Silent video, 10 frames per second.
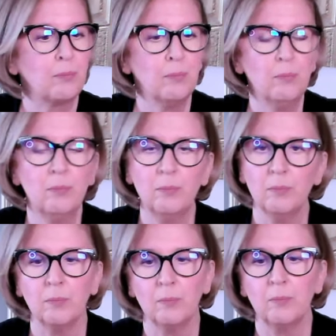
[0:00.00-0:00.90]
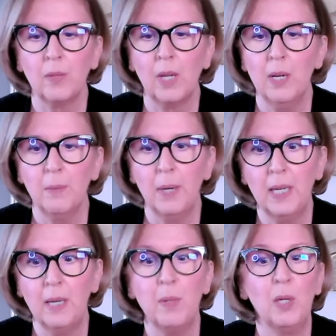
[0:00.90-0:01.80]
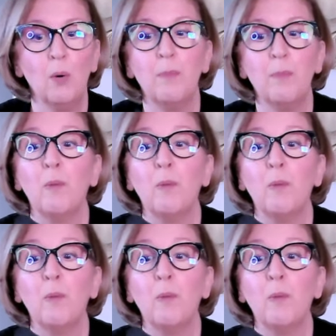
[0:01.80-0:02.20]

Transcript: By keeping you up